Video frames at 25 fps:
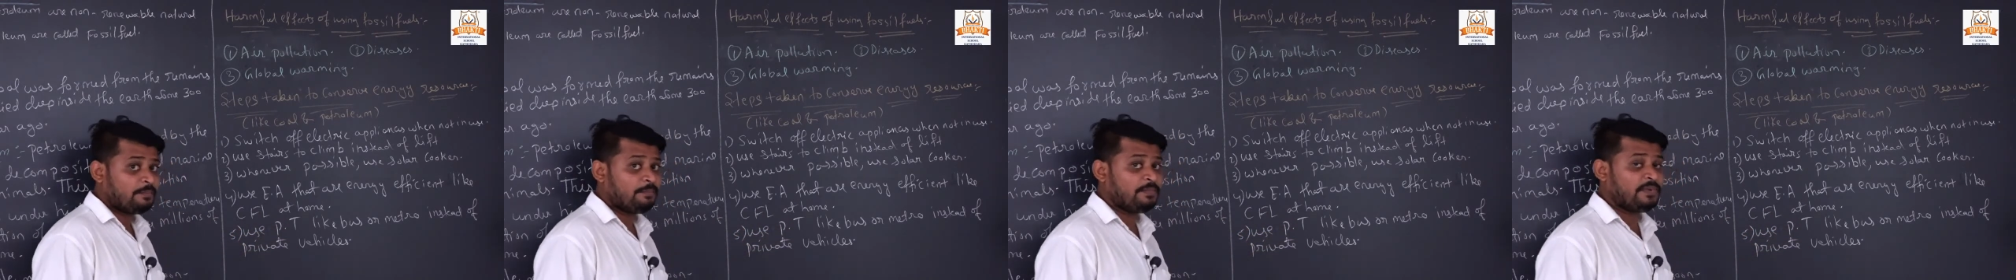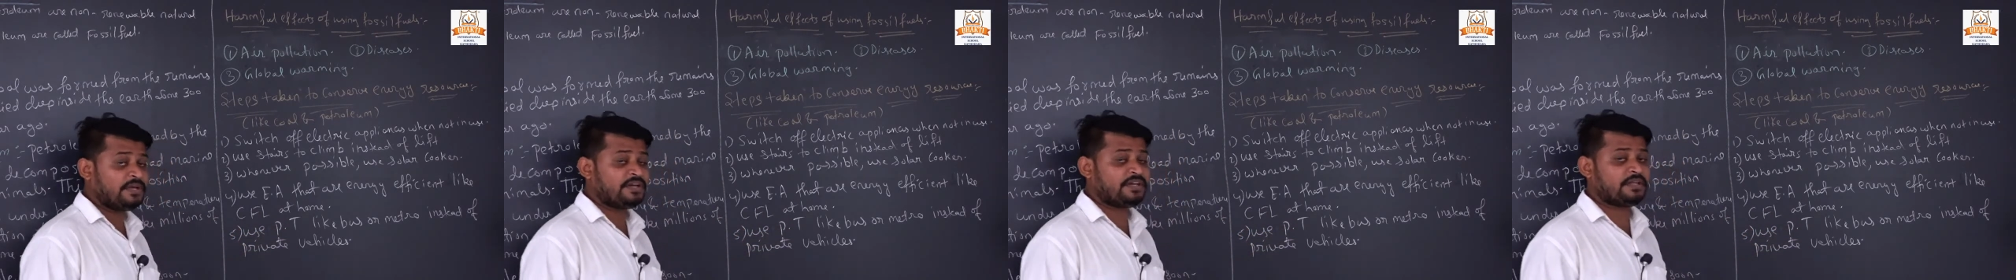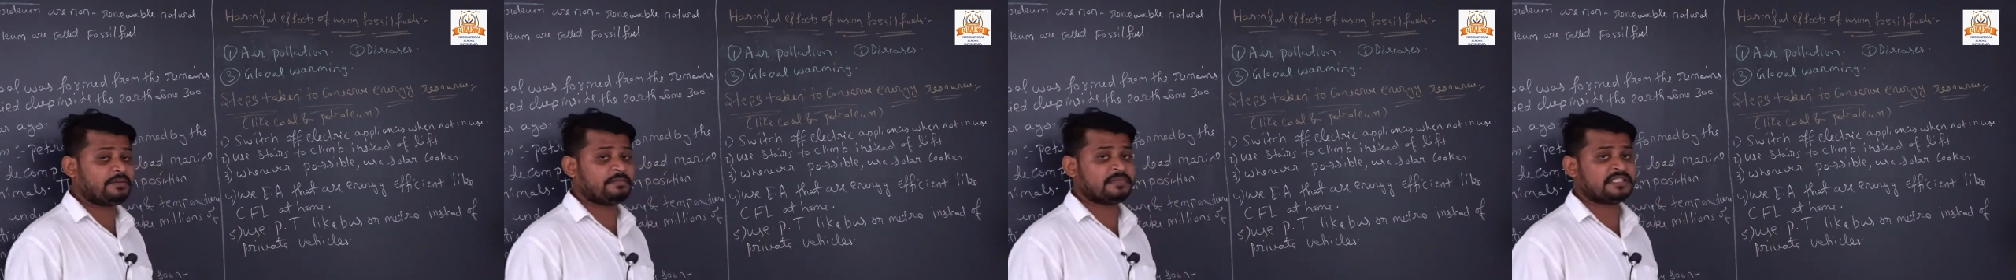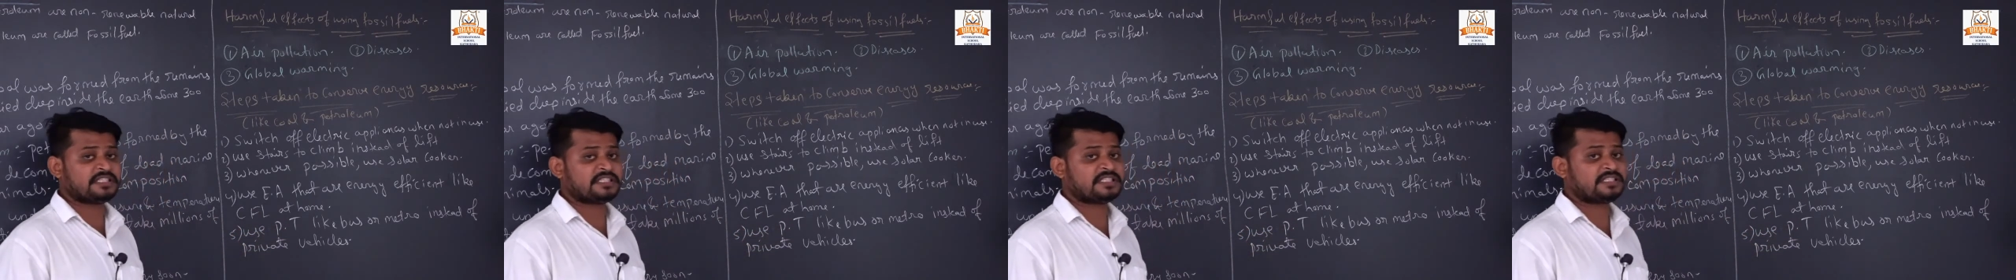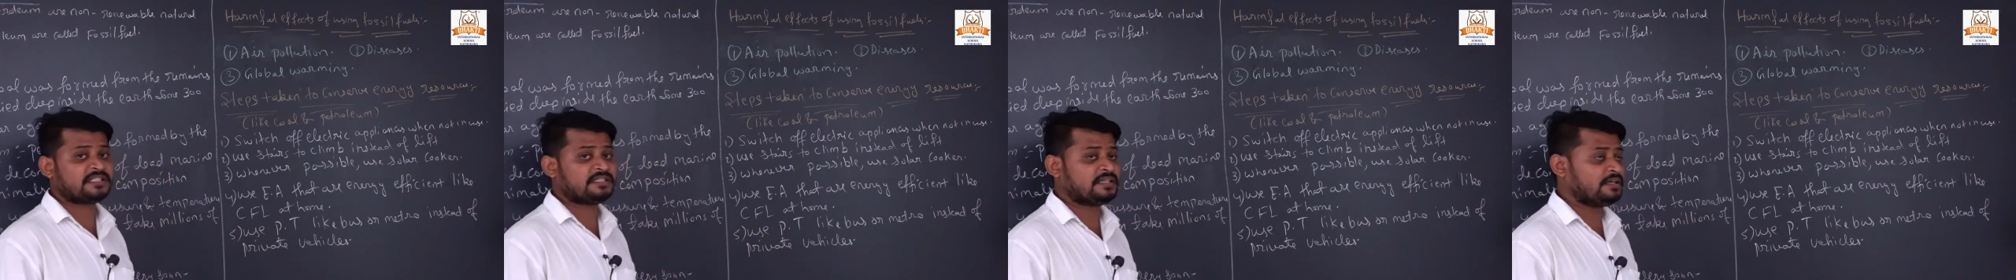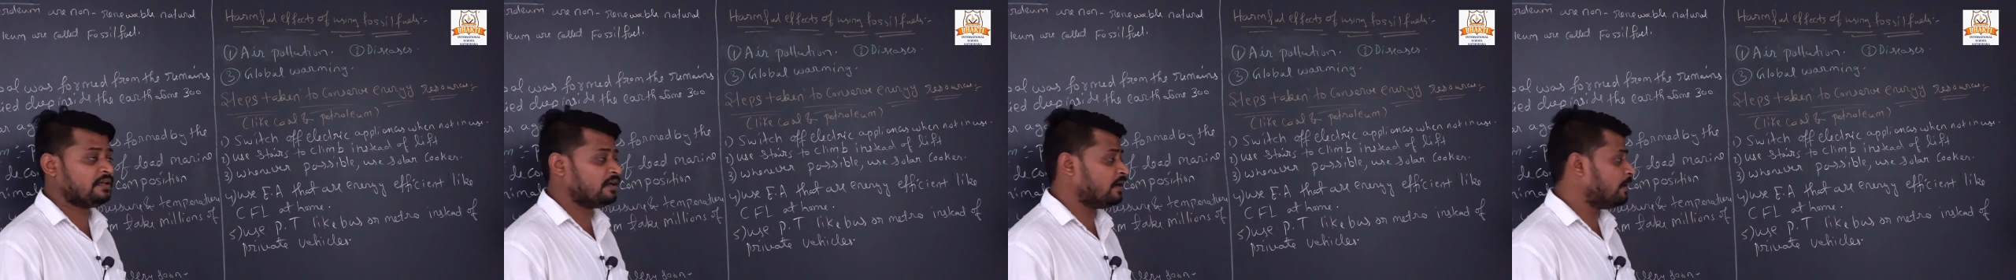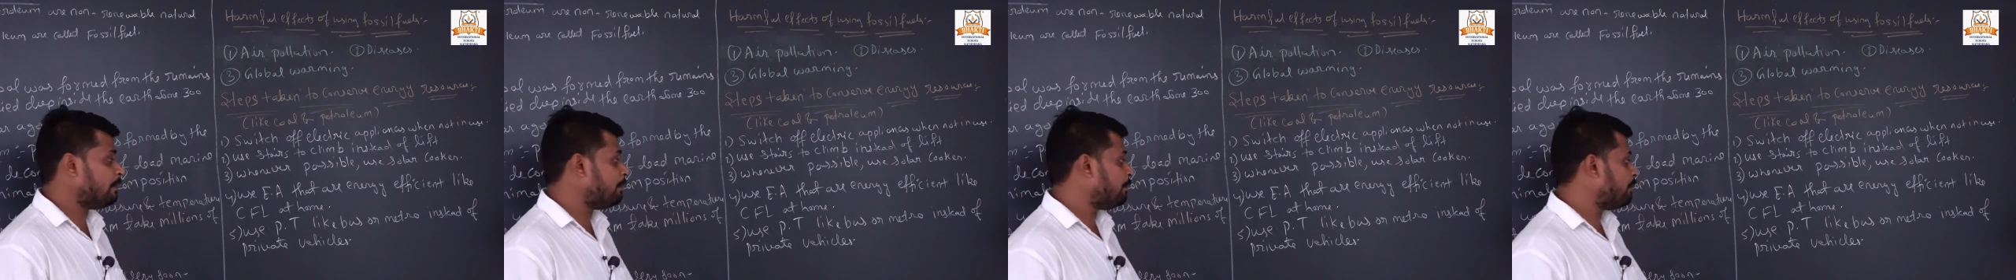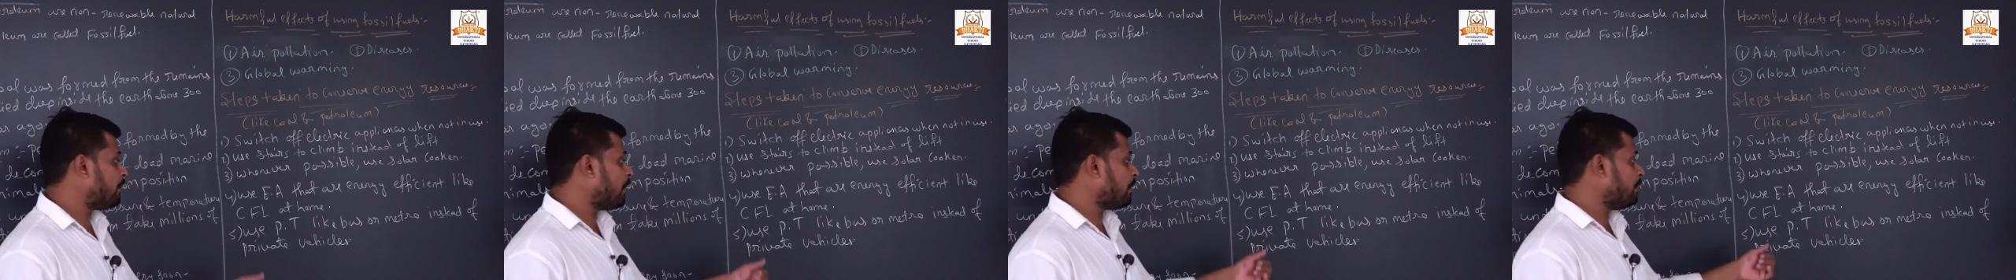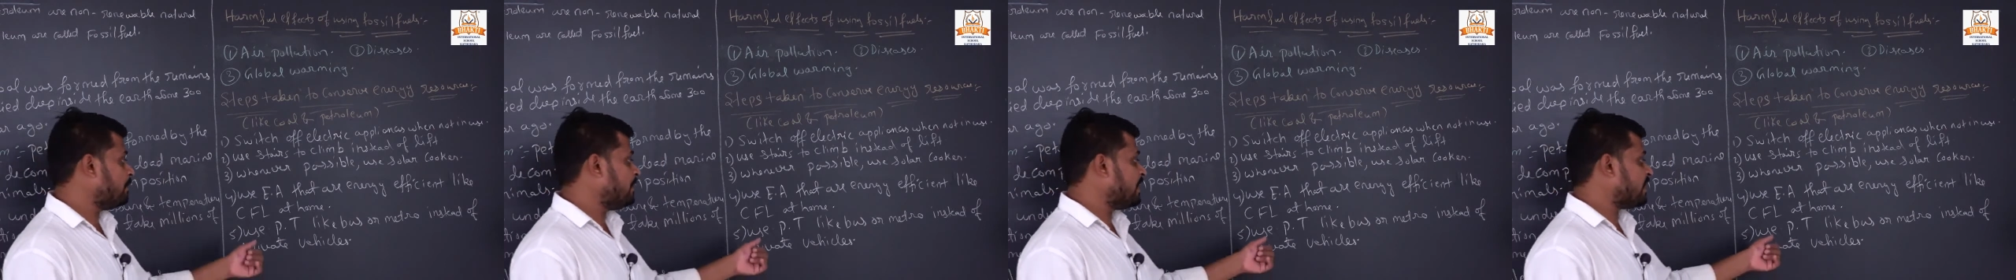PT means here
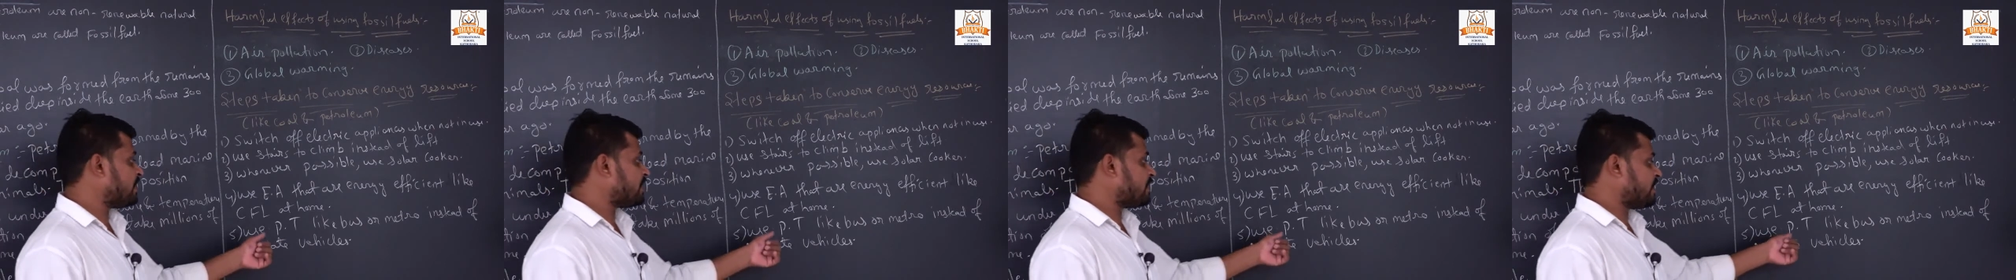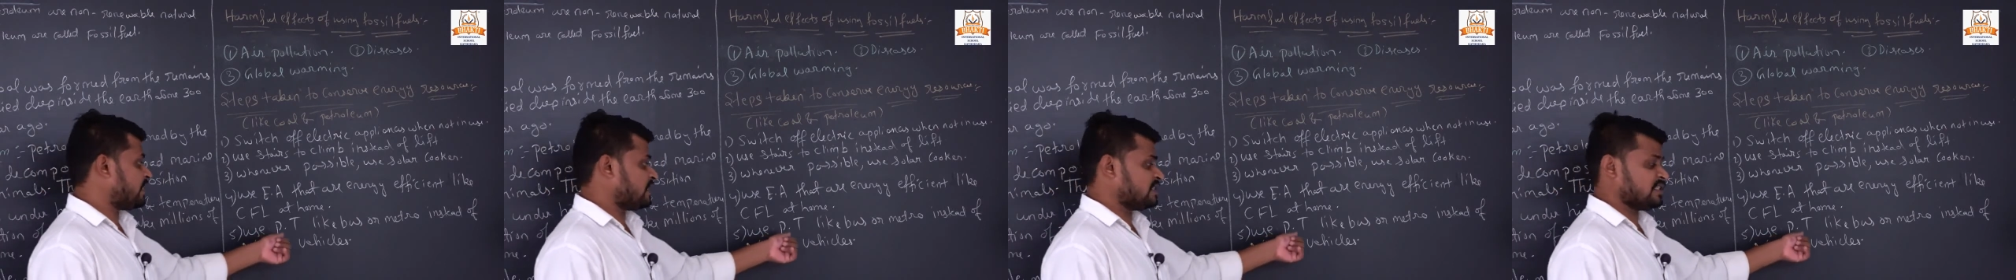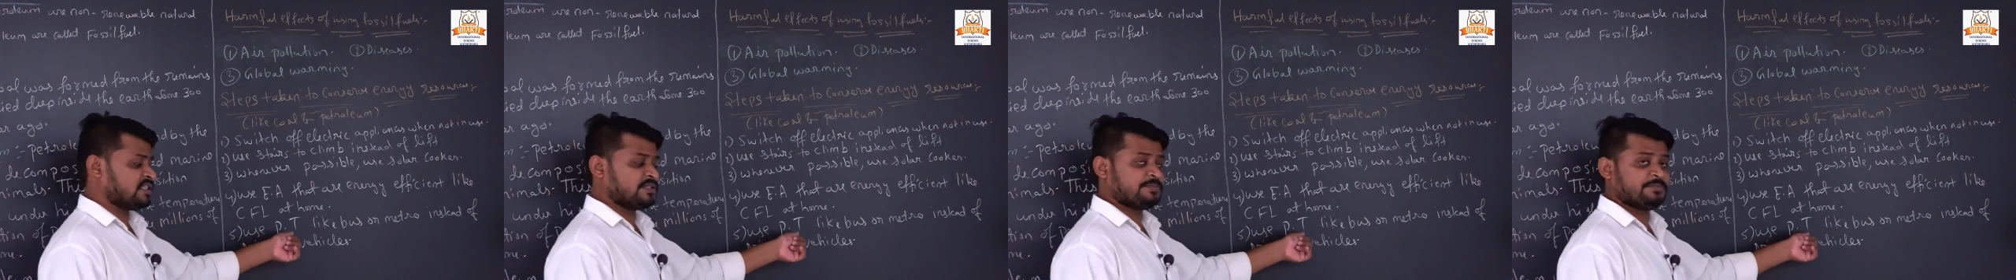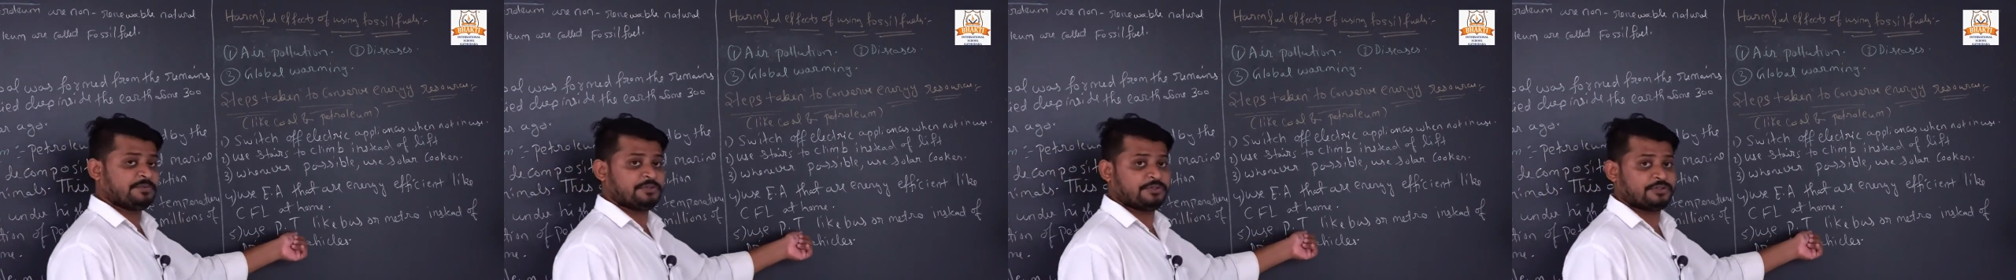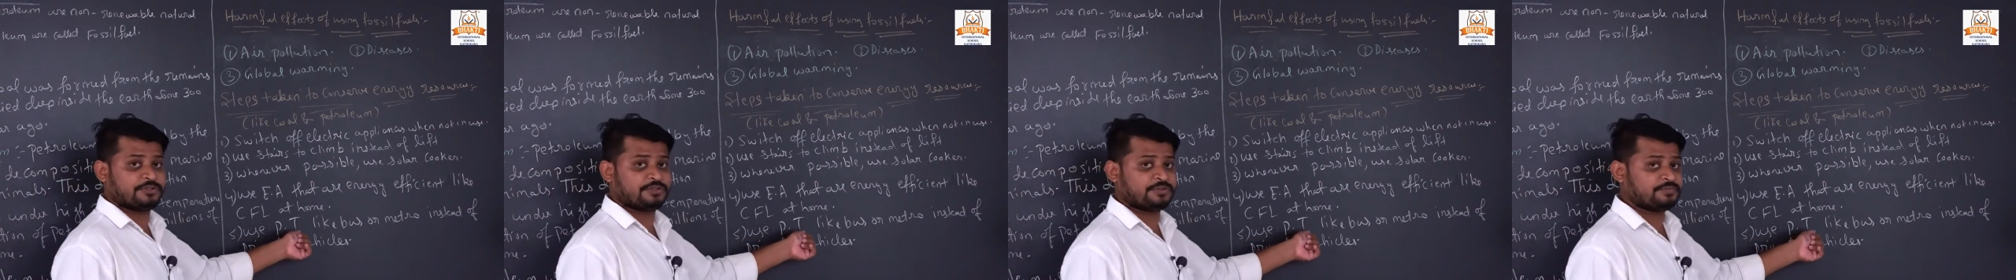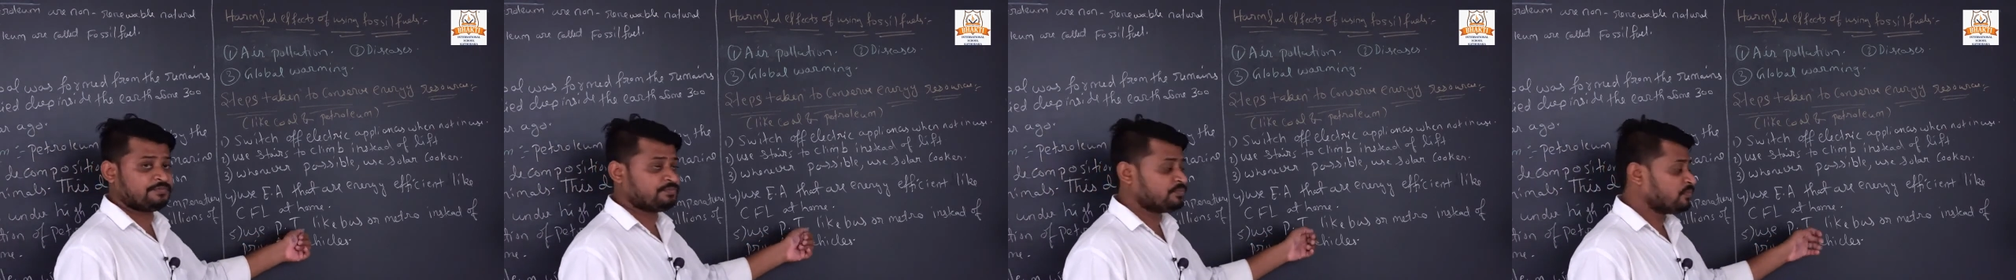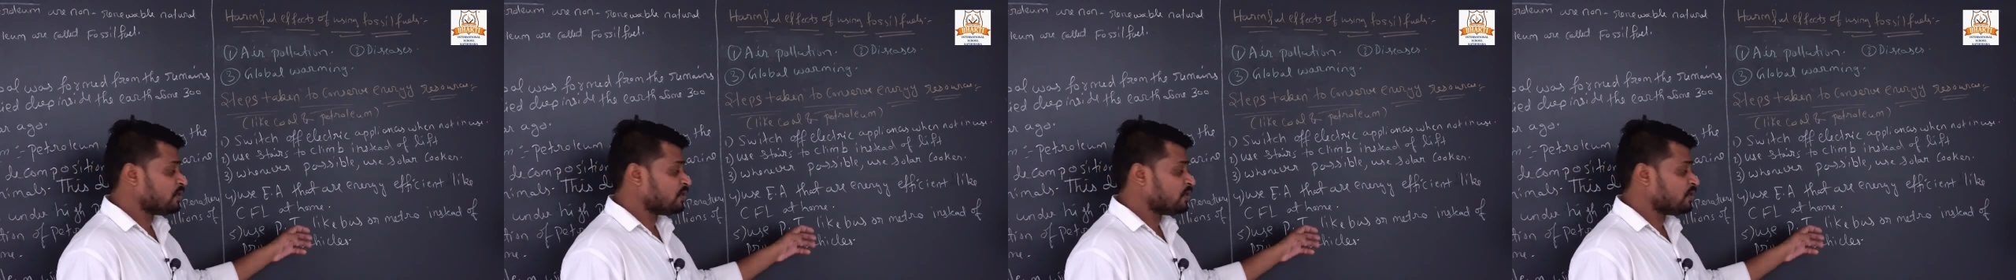public transport.